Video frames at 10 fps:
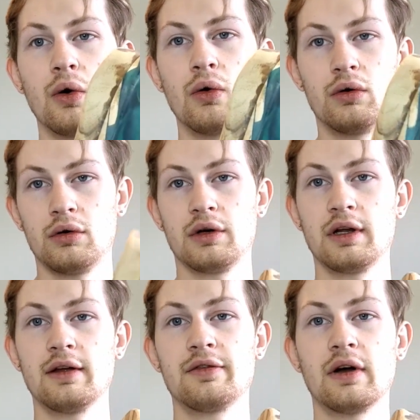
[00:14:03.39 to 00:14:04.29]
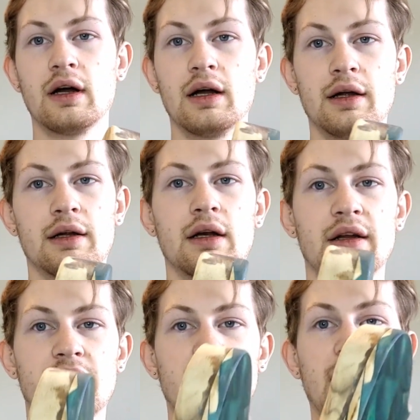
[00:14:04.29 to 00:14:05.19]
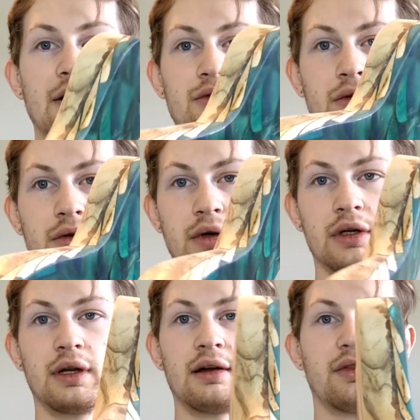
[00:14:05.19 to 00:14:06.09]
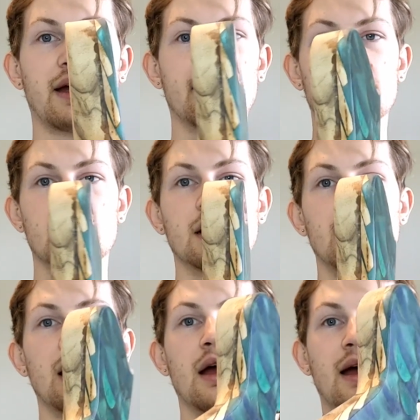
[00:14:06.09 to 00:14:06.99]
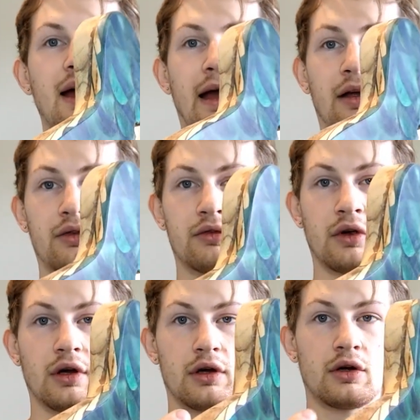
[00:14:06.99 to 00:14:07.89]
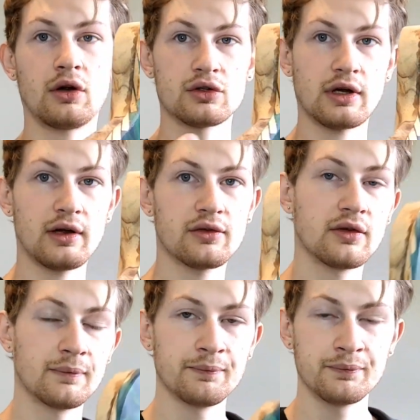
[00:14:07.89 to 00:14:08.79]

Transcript: or if I leave it natural and have that extra contrast.